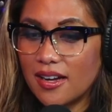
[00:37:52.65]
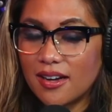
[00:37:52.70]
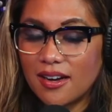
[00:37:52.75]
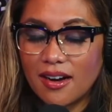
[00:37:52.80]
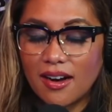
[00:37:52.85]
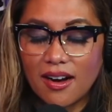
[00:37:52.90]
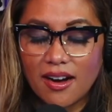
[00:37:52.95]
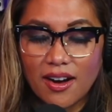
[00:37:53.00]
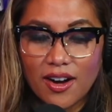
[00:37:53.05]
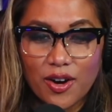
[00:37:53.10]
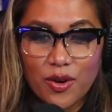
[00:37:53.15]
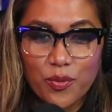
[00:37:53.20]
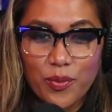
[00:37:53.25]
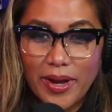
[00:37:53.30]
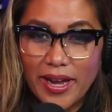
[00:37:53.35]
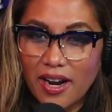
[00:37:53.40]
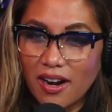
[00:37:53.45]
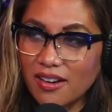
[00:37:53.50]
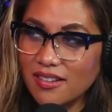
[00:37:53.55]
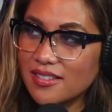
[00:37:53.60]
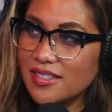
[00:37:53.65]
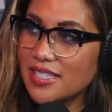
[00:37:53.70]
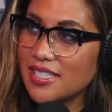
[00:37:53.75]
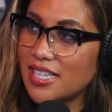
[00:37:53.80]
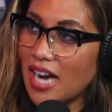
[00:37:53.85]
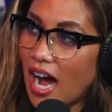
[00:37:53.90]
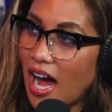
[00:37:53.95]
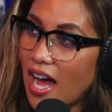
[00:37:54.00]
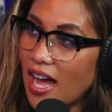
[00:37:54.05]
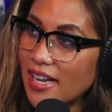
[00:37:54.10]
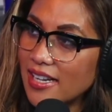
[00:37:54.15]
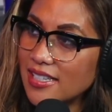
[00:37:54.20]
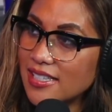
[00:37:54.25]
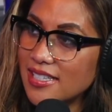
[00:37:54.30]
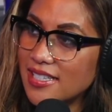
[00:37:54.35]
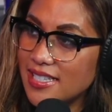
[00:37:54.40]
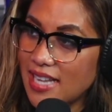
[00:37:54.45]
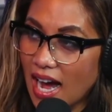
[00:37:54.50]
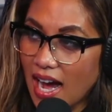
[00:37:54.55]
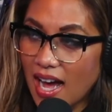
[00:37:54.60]
Oh, we are done.
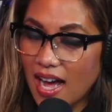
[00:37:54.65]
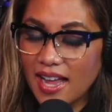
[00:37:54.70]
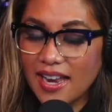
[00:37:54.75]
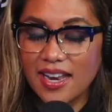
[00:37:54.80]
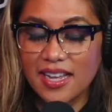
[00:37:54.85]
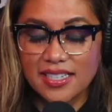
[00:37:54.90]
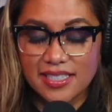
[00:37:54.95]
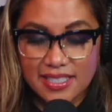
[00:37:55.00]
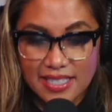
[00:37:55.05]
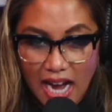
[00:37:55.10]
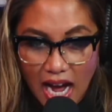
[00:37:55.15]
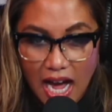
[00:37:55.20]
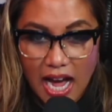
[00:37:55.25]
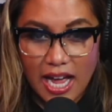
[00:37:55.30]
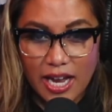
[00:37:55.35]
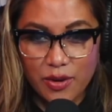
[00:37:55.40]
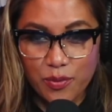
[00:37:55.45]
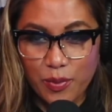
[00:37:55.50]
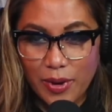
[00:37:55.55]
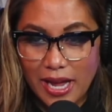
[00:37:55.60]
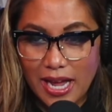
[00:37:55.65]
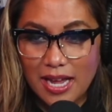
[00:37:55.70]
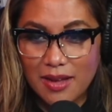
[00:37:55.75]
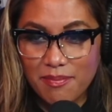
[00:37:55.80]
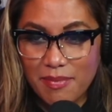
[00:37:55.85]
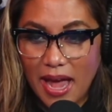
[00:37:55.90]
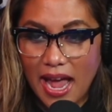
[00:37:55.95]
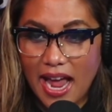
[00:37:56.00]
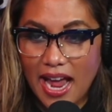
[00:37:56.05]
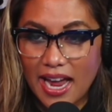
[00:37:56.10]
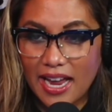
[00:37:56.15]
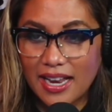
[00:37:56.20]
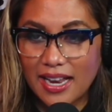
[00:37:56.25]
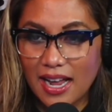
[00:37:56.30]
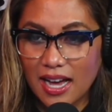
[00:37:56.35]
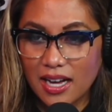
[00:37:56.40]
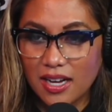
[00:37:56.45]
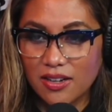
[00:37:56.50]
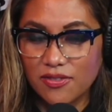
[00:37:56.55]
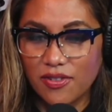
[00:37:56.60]
We made
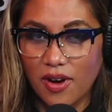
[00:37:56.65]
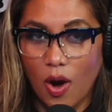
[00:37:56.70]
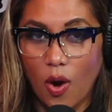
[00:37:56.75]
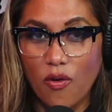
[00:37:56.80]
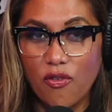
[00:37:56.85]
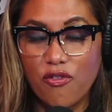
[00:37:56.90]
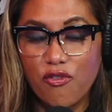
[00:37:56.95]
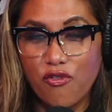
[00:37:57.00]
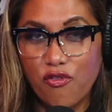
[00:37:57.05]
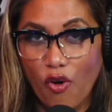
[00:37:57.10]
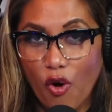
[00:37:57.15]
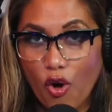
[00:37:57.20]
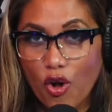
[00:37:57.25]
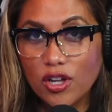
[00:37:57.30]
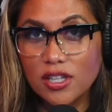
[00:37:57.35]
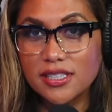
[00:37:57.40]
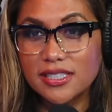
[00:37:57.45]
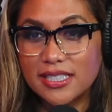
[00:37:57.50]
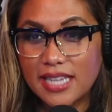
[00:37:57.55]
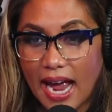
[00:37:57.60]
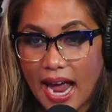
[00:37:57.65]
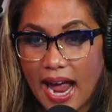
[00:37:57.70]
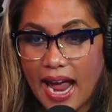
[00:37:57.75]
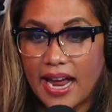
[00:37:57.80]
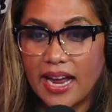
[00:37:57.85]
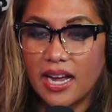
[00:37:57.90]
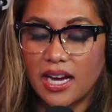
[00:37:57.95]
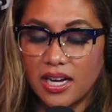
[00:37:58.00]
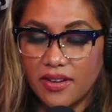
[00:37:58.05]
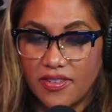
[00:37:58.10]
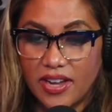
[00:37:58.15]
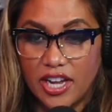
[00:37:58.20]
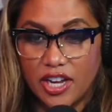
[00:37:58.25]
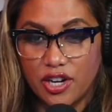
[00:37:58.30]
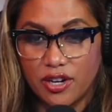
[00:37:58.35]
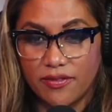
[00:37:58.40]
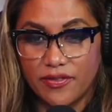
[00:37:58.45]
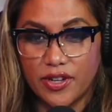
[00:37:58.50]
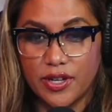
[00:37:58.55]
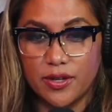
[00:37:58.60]
a full day of
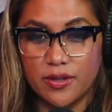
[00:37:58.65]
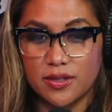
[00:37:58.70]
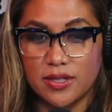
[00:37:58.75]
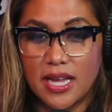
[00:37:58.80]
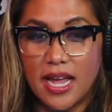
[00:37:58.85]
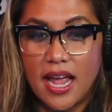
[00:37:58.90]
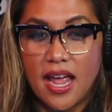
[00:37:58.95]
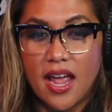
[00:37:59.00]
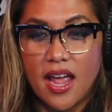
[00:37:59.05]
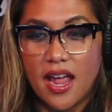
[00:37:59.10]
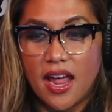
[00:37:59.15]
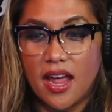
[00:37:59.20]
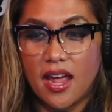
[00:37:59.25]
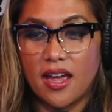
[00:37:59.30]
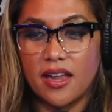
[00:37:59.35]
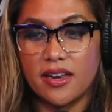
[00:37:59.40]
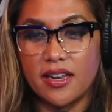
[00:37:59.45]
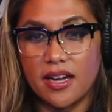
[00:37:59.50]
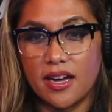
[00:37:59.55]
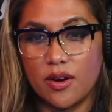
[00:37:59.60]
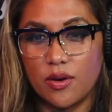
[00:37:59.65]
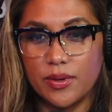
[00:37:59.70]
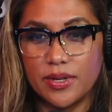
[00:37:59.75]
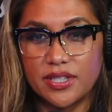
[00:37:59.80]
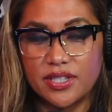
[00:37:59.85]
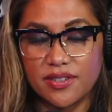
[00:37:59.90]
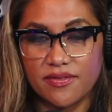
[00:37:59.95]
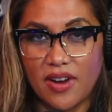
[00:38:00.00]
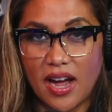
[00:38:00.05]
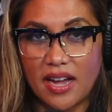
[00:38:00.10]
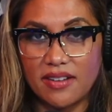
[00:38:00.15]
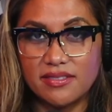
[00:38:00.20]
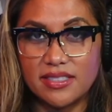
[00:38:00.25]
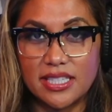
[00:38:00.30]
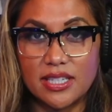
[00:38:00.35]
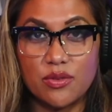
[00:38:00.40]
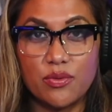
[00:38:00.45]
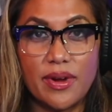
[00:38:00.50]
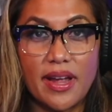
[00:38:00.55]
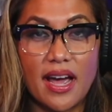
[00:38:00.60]
interviews and we survived
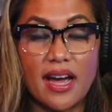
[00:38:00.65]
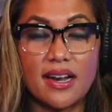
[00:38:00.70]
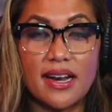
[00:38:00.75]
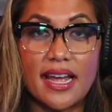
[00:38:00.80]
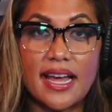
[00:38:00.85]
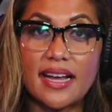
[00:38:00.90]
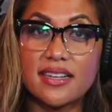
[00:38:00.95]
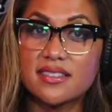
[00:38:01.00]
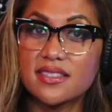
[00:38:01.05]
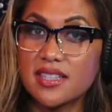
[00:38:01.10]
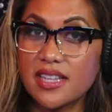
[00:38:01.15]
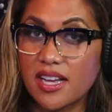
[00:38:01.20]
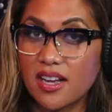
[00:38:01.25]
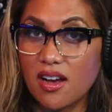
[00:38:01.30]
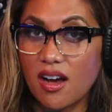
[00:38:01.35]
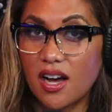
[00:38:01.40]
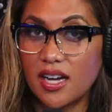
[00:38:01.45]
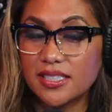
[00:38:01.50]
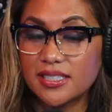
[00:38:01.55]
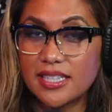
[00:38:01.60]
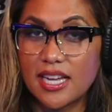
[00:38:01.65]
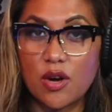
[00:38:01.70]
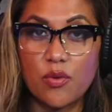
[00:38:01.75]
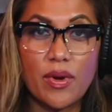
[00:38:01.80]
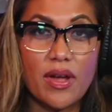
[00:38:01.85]
it. We had excellent content.